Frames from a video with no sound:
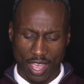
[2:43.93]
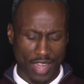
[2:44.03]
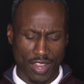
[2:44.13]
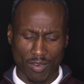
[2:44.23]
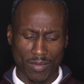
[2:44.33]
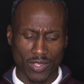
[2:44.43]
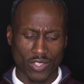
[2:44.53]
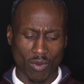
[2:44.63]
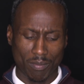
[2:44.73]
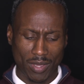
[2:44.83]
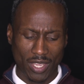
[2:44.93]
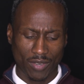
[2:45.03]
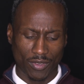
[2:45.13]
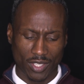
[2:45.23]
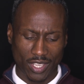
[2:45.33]
I'd never been so
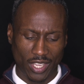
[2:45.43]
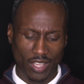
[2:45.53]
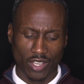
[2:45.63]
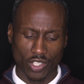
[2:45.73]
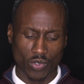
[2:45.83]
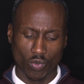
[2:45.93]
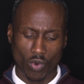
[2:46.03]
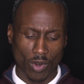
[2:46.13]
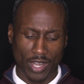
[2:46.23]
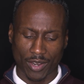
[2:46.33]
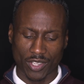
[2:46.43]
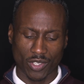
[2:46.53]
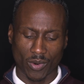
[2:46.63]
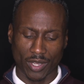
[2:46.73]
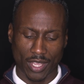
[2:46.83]
beat, fatigued, and just worn out as
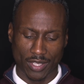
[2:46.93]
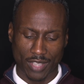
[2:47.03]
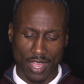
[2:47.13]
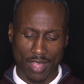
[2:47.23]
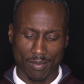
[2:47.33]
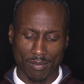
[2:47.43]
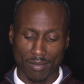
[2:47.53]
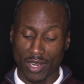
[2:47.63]
during that time,